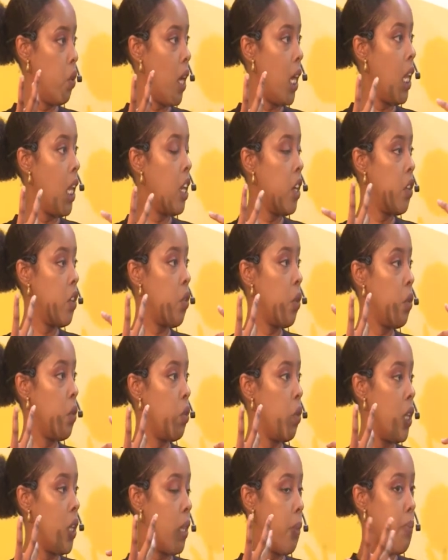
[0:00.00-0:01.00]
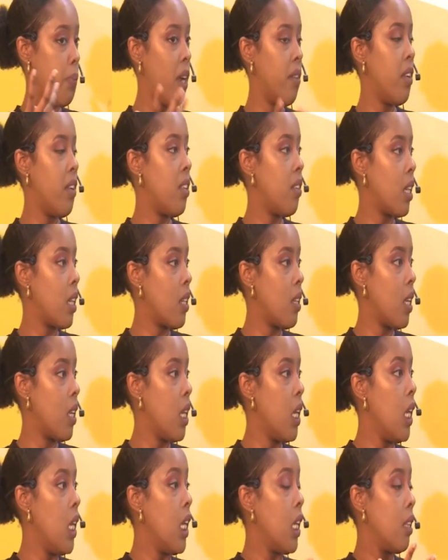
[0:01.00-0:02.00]
I learned also in the private sector,
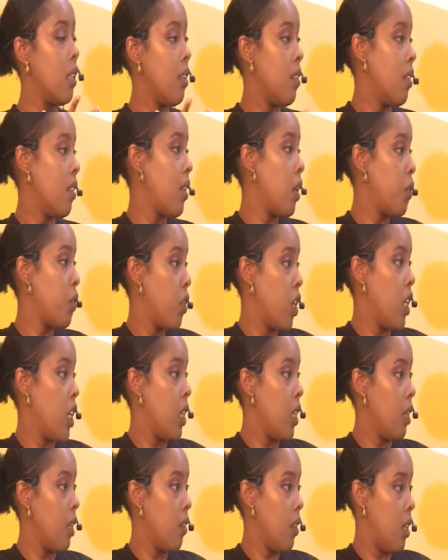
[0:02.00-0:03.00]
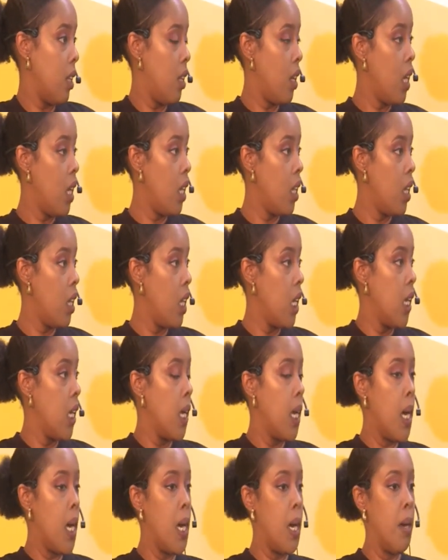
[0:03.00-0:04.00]
this is how certain things are done.
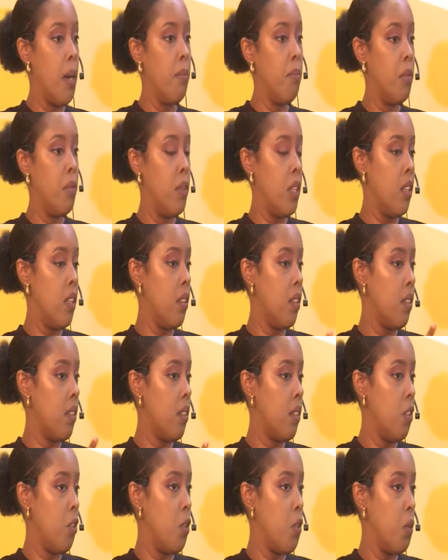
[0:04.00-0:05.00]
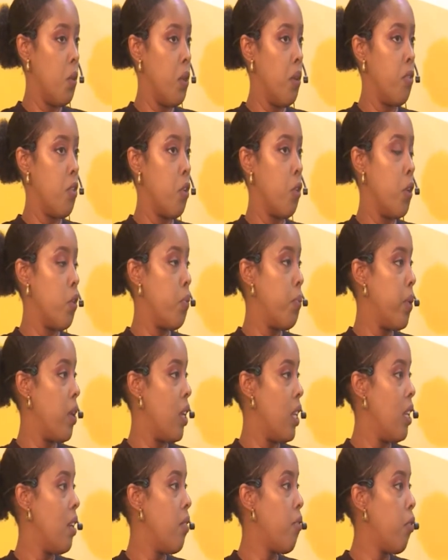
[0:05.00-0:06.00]
This is, you know, if you're going to put
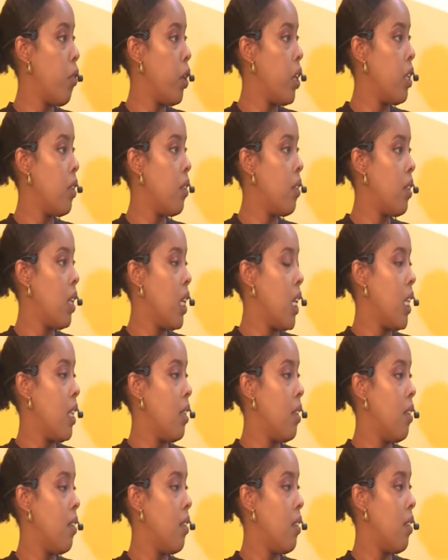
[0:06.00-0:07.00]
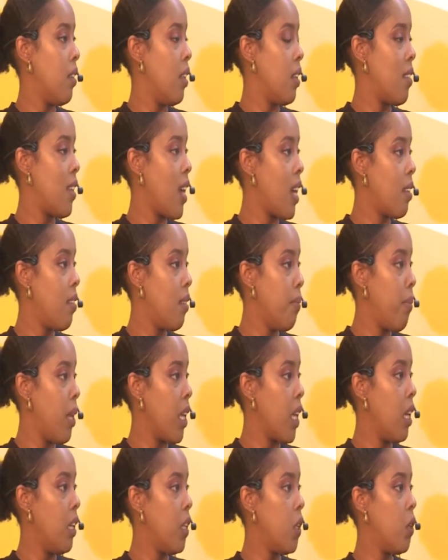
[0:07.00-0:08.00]
an invoice, this is the tax
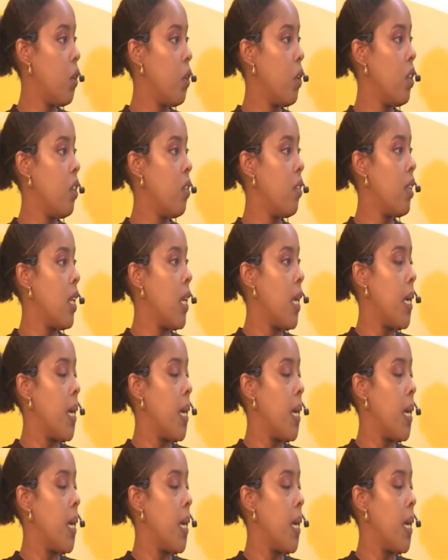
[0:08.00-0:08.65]
implications.